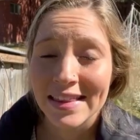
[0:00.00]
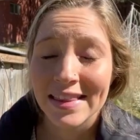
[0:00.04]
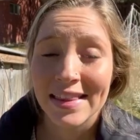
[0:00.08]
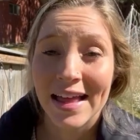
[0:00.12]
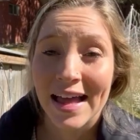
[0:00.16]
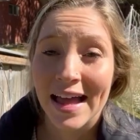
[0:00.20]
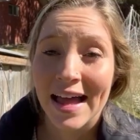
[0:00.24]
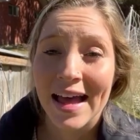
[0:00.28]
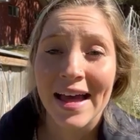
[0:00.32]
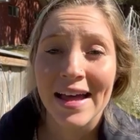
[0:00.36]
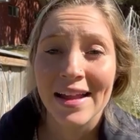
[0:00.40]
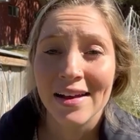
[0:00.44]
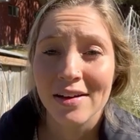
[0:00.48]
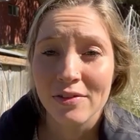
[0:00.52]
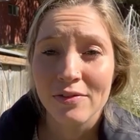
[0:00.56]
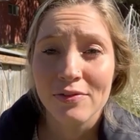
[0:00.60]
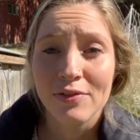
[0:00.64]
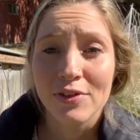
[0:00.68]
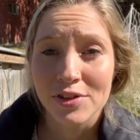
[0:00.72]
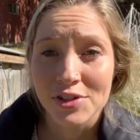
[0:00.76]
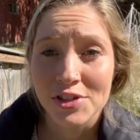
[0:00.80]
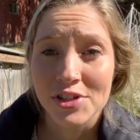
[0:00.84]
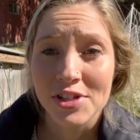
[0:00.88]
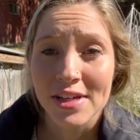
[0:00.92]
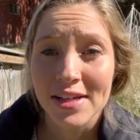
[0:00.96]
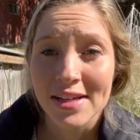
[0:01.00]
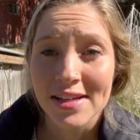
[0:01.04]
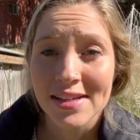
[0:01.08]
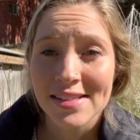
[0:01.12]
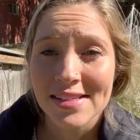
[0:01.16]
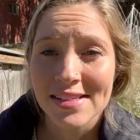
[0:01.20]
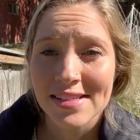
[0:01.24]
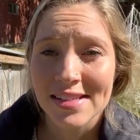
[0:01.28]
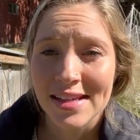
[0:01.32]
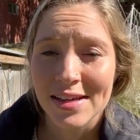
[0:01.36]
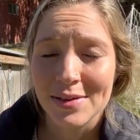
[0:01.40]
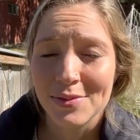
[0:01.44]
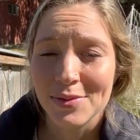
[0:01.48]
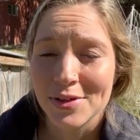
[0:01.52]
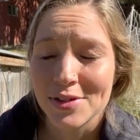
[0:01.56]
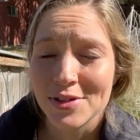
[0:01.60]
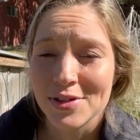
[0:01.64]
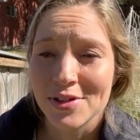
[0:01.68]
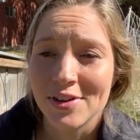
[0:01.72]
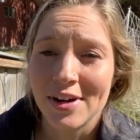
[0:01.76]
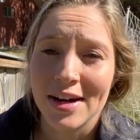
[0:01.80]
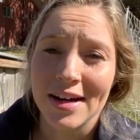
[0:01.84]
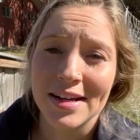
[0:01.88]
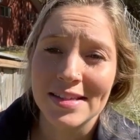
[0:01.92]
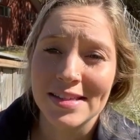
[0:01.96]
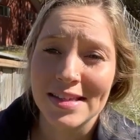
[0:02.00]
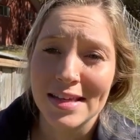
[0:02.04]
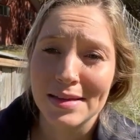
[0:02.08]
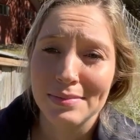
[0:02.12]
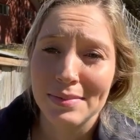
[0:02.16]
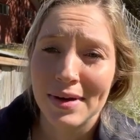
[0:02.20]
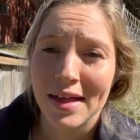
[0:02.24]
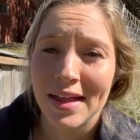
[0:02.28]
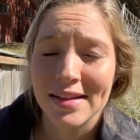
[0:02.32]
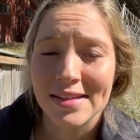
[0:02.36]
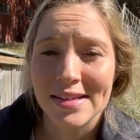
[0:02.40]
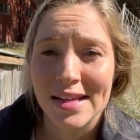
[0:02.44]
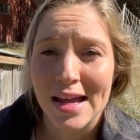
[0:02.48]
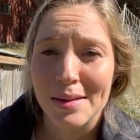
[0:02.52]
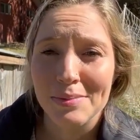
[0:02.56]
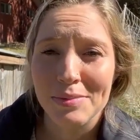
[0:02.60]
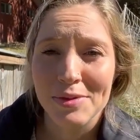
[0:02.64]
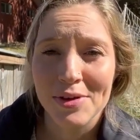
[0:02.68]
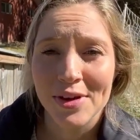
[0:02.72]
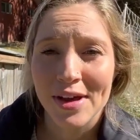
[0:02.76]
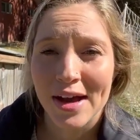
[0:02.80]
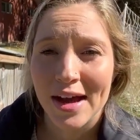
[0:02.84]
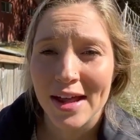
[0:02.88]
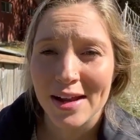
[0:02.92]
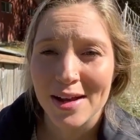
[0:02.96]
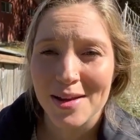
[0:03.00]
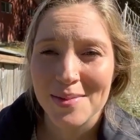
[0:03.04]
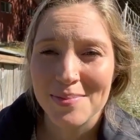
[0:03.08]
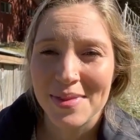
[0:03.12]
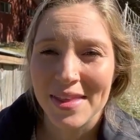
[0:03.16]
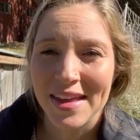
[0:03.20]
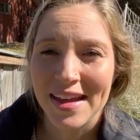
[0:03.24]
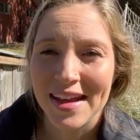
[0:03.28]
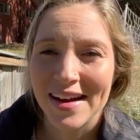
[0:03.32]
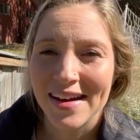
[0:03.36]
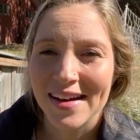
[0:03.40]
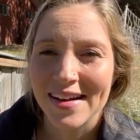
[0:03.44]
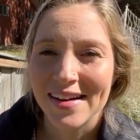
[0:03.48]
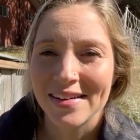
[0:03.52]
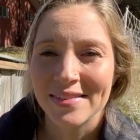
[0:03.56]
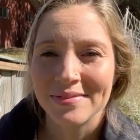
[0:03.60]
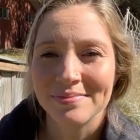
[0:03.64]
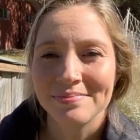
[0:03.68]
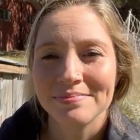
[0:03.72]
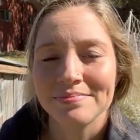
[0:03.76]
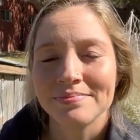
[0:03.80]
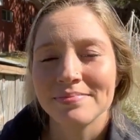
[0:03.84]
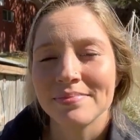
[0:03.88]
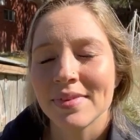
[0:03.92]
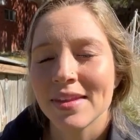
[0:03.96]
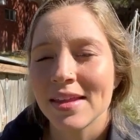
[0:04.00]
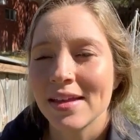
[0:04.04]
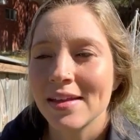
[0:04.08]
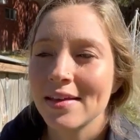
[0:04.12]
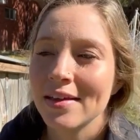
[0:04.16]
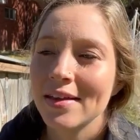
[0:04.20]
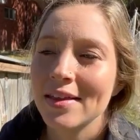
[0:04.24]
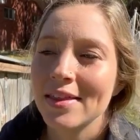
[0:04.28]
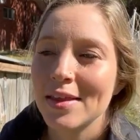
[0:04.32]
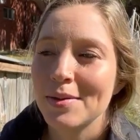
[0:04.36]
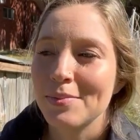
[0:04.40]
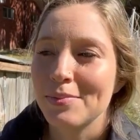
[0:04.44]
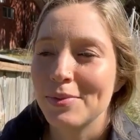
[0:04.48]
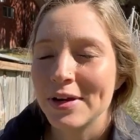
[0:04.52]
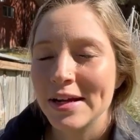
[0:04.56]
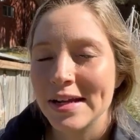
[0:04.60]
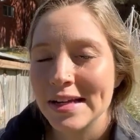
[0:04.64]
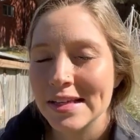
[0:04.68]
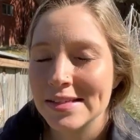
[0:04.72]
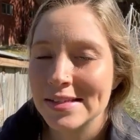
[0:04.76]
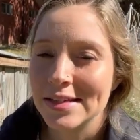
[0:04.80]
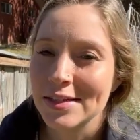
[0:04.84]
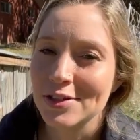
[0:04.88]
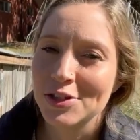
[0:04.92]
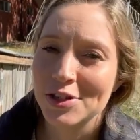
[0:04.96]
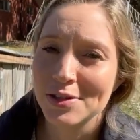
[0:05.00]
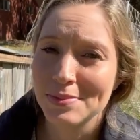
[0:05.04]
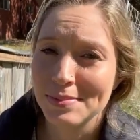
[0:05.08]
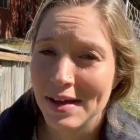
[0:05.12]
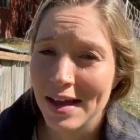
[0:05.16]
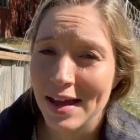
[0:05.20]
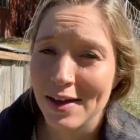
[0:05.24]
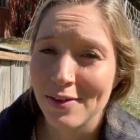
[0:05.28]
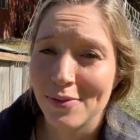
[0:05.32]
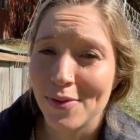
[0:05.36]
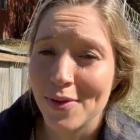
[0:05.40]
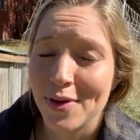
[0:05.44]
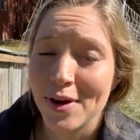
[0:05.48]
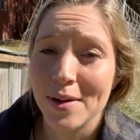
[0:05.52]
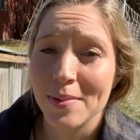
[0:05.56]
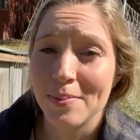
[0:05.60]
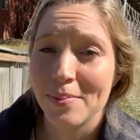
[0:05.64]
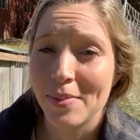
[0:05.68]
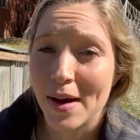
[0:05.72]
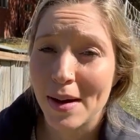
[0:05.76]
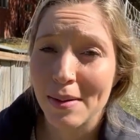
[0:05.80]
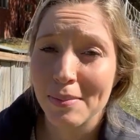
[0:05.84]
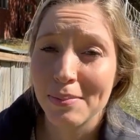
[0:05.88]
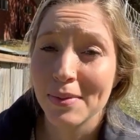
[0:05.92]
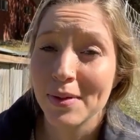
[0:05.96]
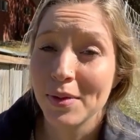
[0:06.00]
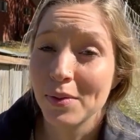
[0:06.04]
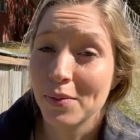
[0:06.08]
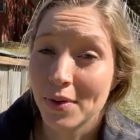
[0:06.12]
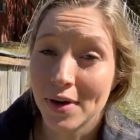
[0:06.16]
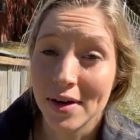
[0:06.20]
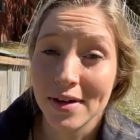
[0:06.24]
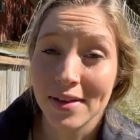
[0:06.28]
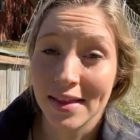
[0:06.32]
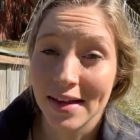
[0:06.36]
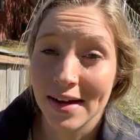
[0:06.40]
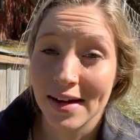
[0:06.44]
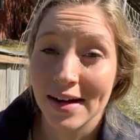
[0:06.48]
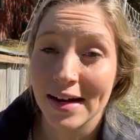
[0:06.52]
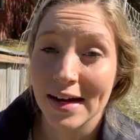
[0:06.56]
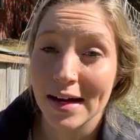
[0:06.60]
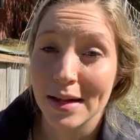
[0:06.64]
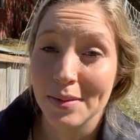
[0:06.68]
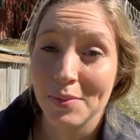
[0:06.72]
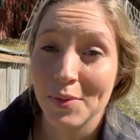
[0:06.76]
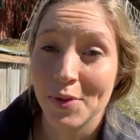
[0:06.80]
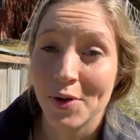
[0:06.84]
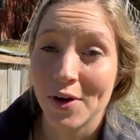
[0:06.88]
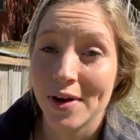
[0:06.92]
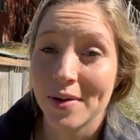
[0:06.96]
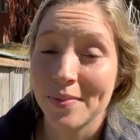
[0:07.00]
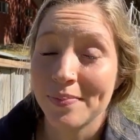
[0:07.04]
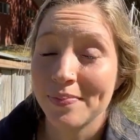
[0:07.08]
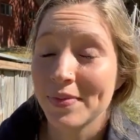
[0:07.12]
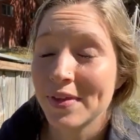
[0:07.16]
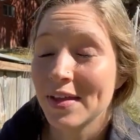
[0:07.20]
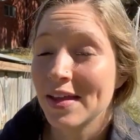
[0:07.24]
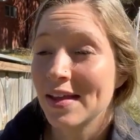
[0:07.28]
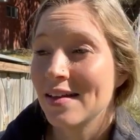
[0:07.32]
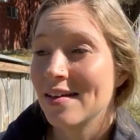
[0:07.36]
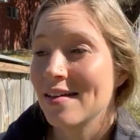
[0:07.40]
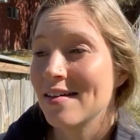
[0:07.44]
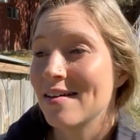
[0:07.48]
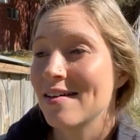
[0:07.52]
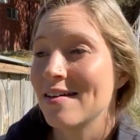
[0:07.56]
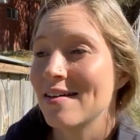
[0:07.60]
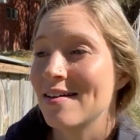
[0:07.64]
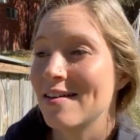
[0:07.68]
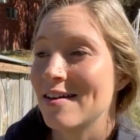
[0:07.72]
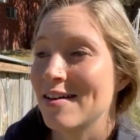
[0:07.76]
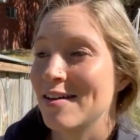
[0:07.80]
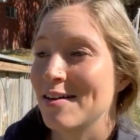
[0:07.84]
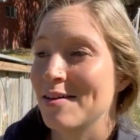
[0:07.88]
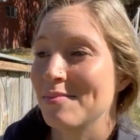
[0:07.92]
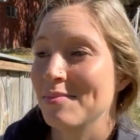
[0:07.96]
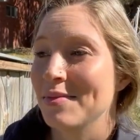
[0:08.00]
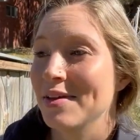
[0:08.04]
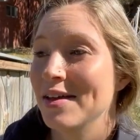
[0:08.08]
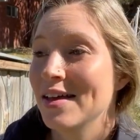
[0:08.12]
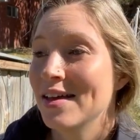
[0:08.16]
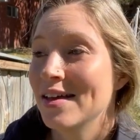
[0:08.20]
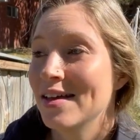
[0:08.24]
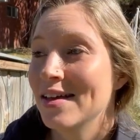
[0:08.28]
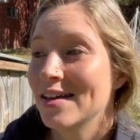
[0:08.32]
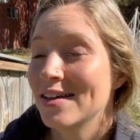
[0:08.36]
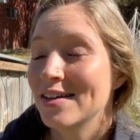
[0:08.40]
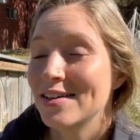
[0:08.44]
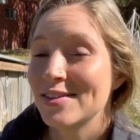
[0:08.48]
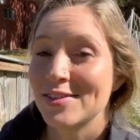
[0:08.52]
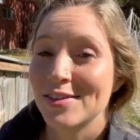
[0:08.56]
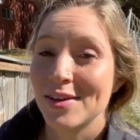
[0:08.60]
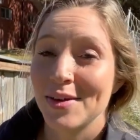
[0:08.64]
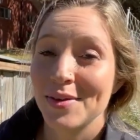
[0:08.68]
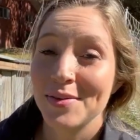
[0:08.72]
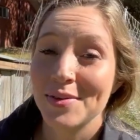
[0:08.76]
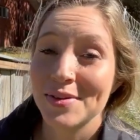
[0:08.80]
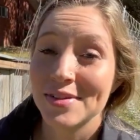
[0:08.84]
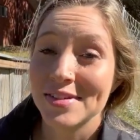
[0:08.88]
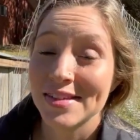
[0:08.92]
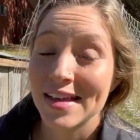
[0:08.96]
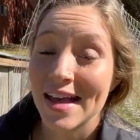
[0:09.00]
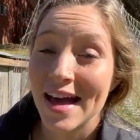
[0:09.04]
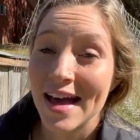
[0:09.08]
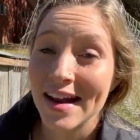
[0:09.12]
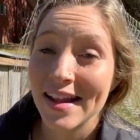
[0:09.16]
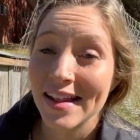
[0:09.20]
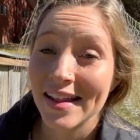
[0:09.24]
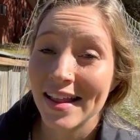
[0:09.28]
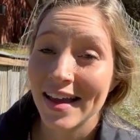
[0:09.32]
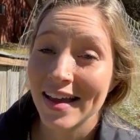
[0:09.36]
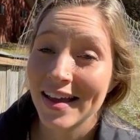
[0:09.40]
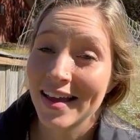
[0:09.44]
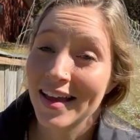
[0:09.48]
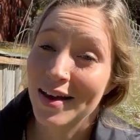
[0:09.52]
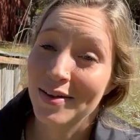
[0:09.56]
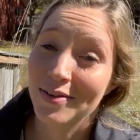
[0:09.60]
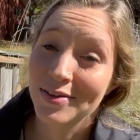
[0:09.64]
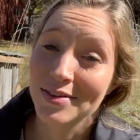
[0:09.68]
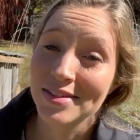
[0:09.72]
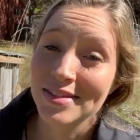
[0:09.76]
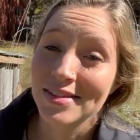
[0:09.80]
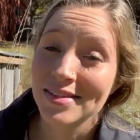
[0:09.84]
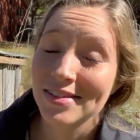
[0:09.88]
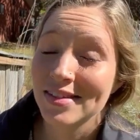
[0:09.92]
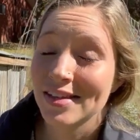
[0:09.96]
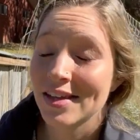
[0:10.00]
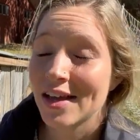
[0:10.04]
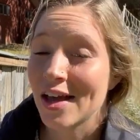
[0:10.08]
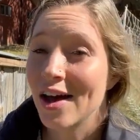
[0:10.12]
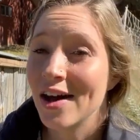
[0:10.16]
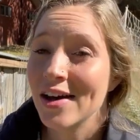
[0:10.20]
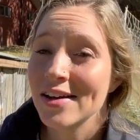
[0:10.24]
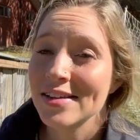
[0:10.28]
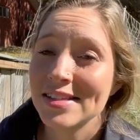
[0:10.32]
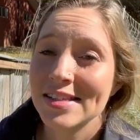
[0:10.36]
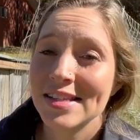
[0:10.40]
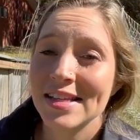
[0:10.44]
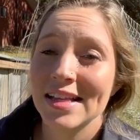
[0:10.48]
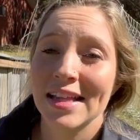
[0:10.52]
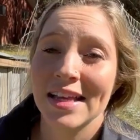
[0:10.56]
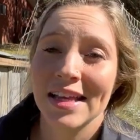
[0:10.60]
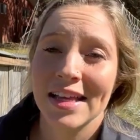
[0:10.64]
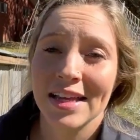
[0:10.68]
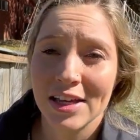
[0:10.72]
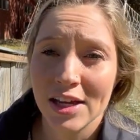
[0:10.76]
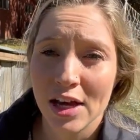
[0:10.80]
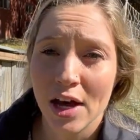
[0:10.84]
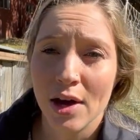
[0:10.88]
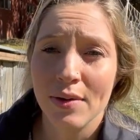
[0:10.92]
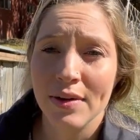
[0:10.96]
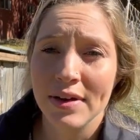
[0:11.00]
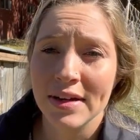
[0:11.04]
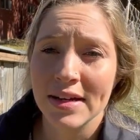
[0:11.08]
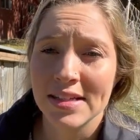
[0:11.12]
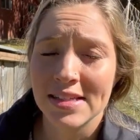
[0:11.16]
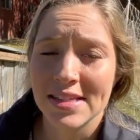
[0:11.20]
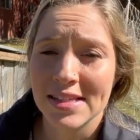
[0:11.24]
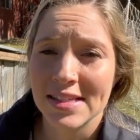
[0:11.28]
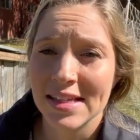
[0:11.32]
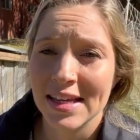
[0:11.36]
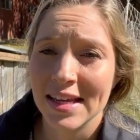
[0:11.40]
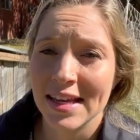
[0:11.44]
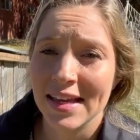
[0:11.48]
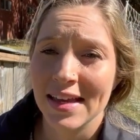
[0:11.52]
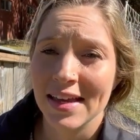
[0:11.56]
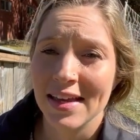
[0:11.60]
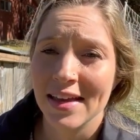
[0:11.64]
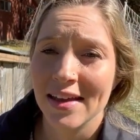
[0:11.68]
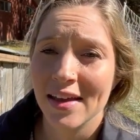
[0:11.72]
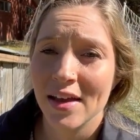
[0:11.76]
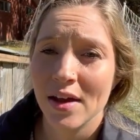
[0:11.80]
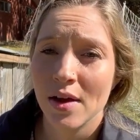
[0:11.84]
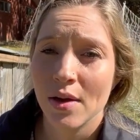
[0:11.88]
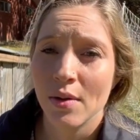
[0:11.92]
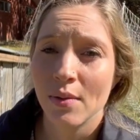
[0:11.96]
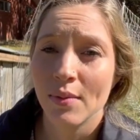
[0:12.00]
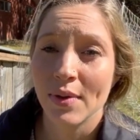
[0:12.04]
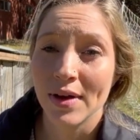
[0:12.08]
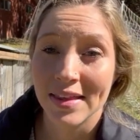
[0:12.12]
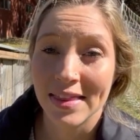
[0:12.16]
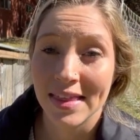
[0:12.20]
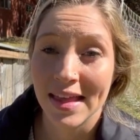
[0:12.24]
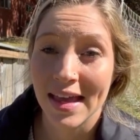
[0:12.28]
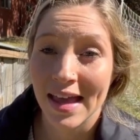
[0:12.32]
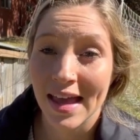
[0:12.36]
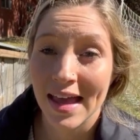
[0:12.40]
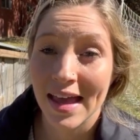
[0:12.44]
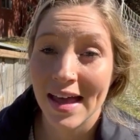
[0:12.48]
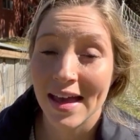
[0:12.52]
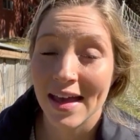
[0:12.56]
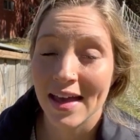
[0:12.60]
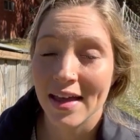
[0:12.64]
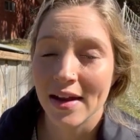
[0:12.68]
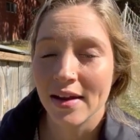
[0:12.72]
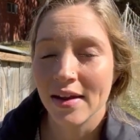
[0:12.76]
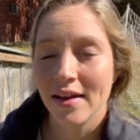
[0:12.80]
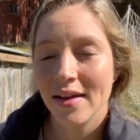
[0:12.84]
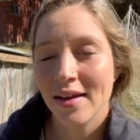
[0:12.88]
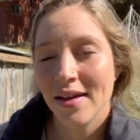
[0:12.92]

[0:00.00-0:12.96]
line for chicks. It was crazy, and by the time you got up there, the breeds that you may have wanted probably weren't there anymore. So it was kind of like I was constantly going to see what they had,